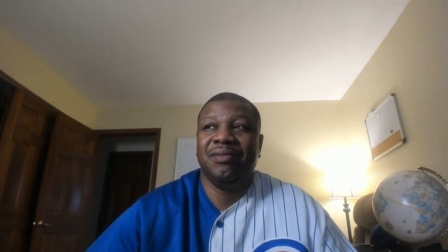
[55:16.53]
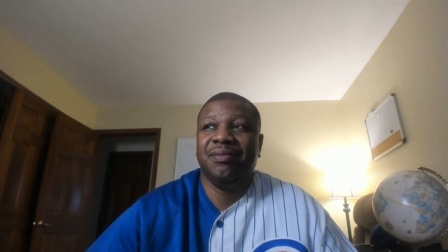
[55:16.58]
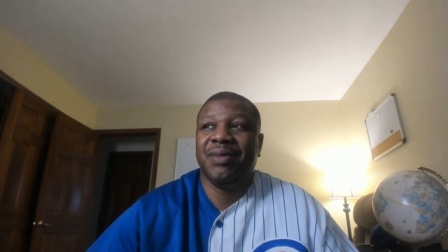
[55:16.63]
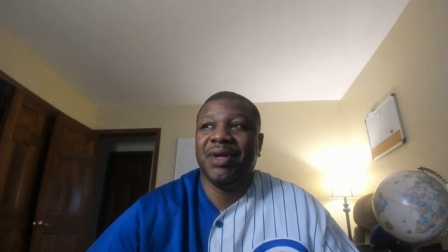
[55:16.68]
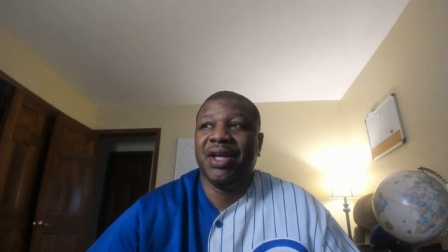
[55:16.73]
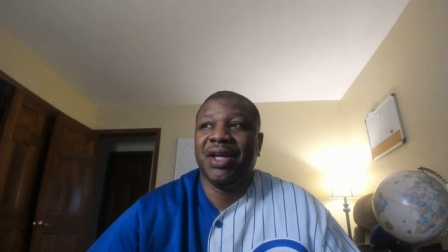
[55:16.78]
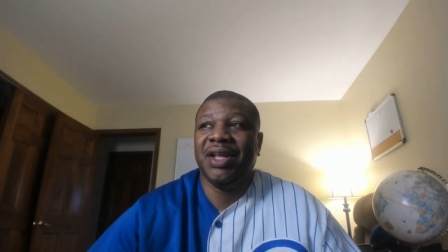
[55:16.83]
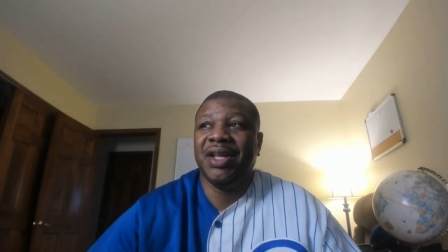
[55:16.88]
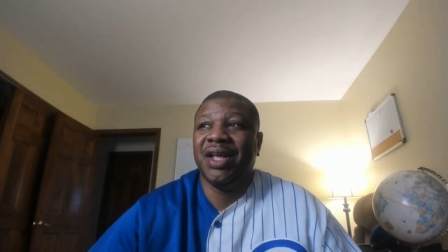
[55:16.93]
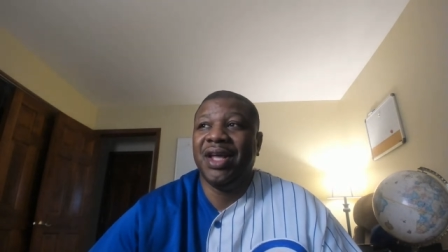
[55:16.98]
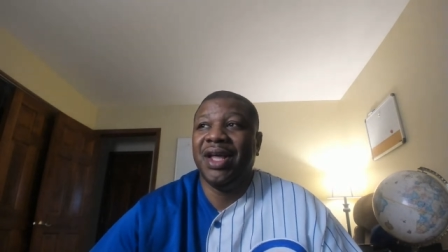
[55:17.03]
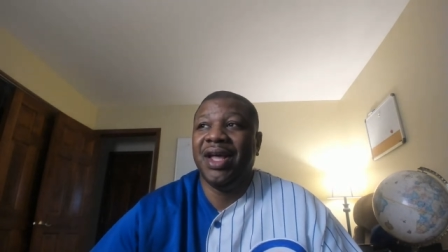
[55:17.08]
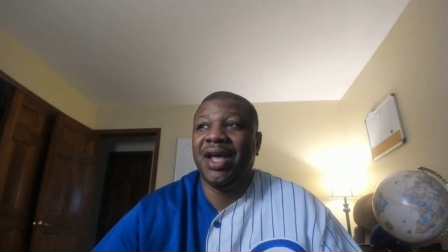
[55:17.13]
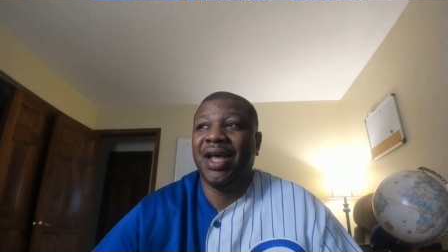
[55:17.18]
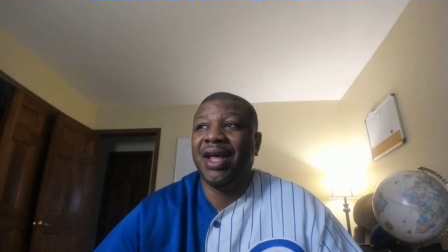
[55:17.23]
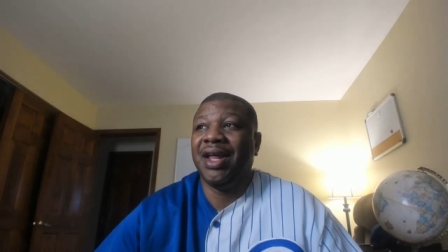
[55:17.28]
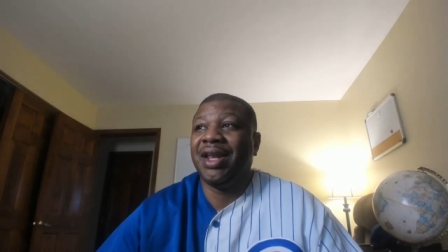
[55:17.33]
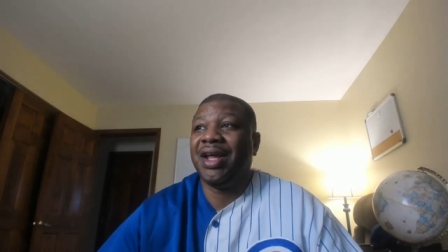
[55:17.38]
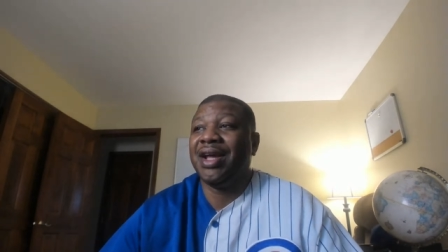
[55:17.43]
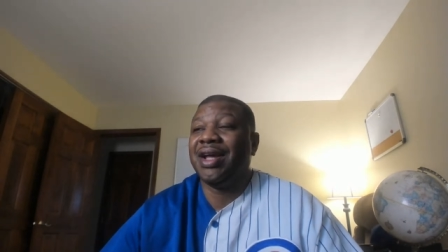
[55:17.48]
Man, they
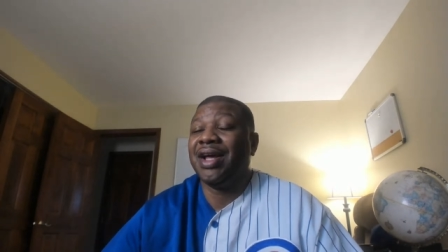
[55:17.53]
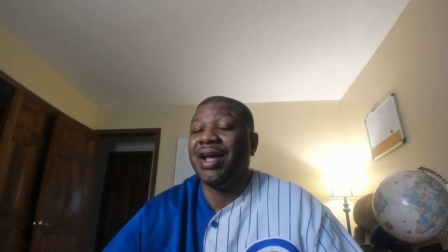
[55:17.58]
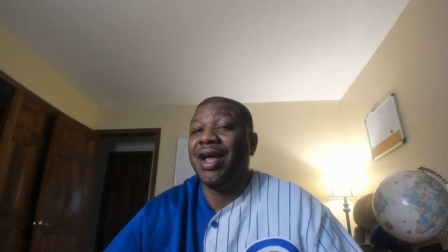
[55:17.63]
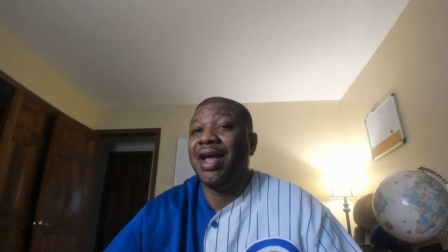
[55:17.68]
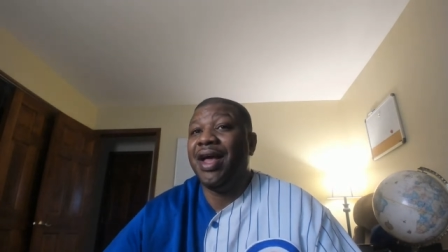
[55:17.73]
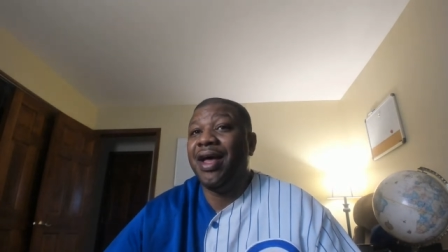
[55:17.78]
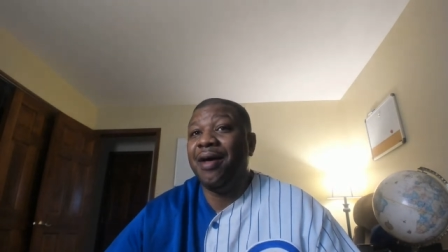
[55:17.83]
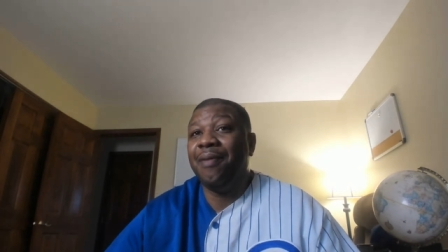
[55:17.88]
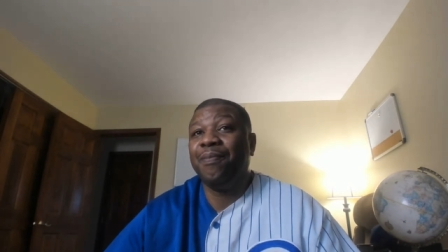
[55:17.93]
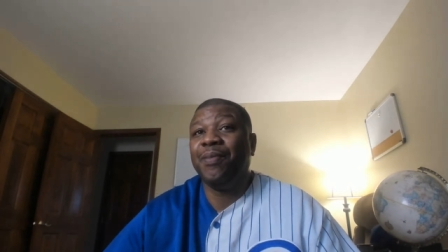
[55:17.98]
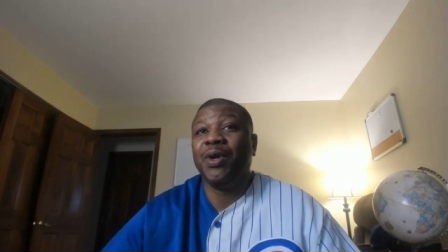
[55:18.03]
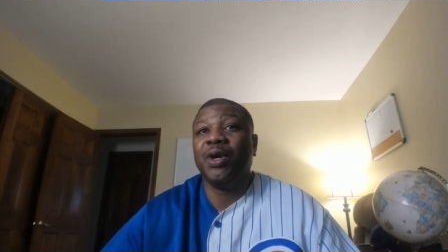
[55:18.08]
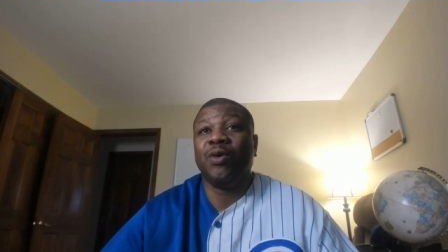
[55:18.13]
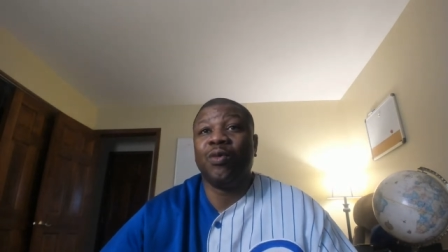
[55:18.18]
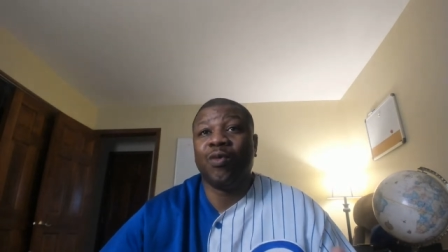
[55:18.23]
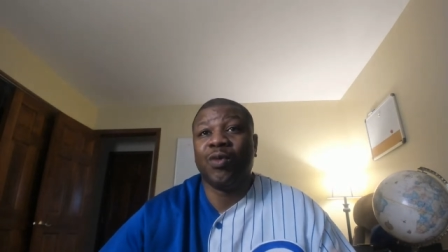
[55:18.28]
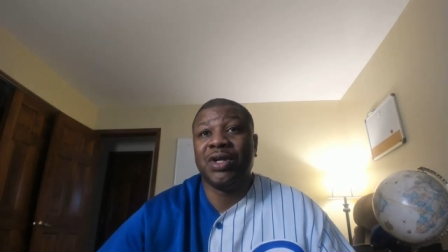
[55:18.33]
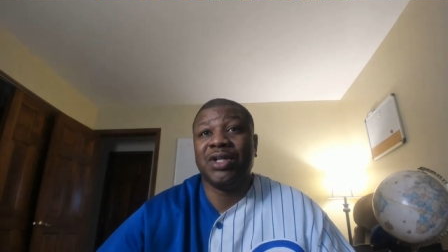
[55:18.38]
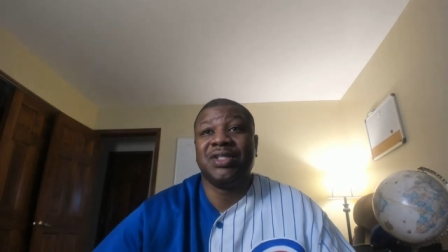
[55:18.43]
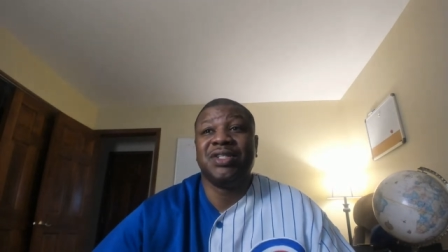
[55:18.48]
had like an epic
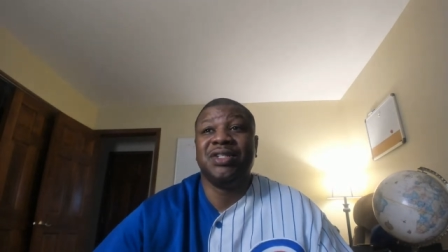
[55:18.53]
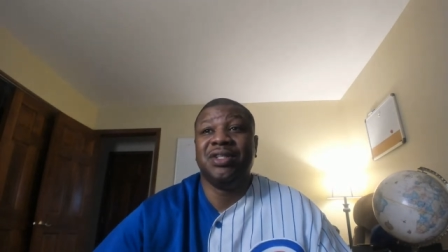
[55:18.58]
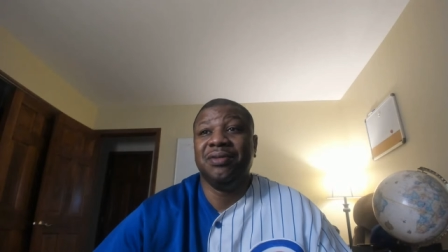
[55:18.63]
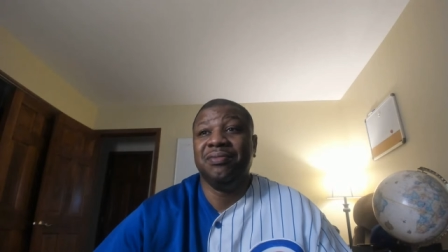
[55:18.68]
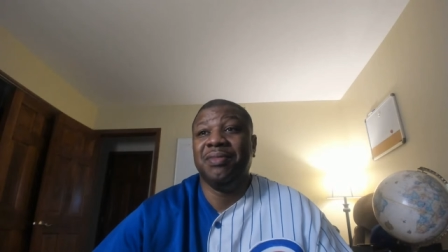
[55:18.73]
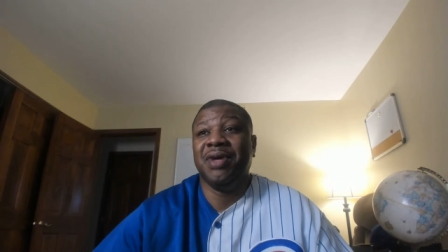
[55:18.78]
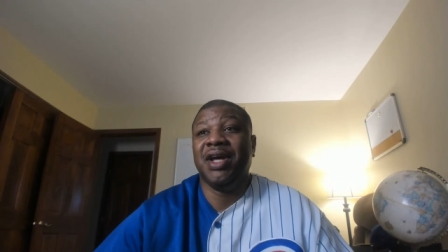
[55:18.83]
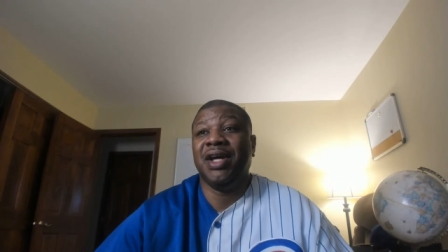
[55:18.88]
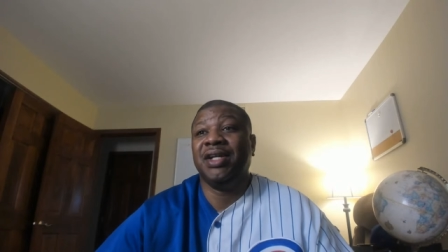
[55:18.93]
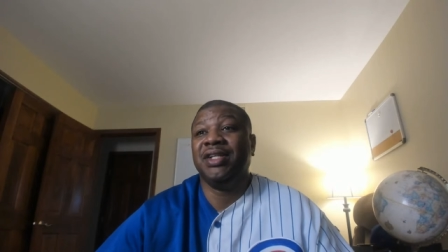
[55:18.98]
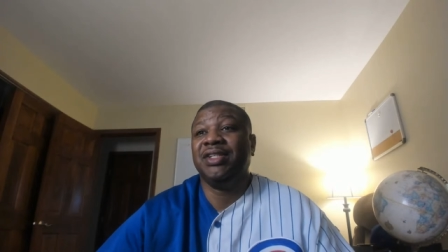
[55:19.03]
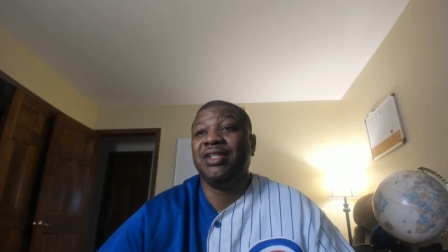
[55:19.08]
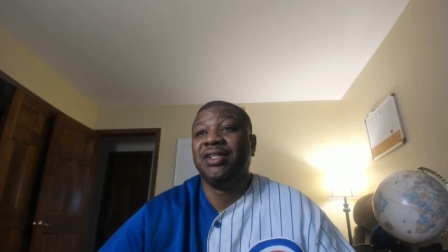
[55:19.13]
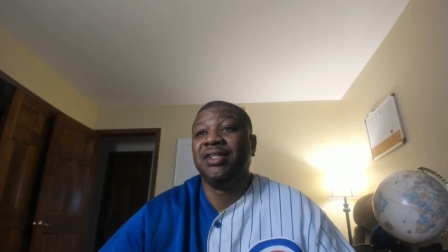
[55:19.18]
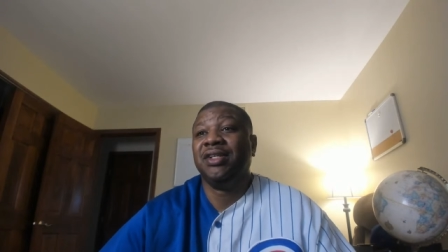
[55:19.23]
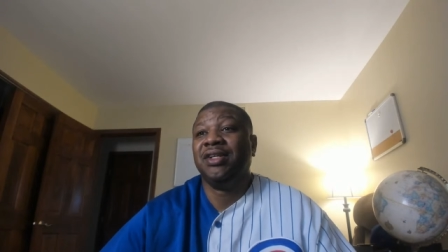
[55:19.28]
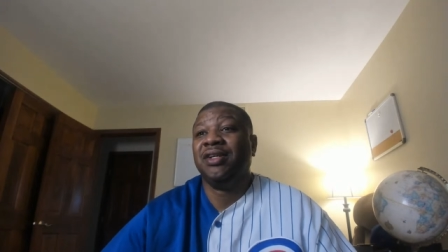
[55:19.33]
wrestling match,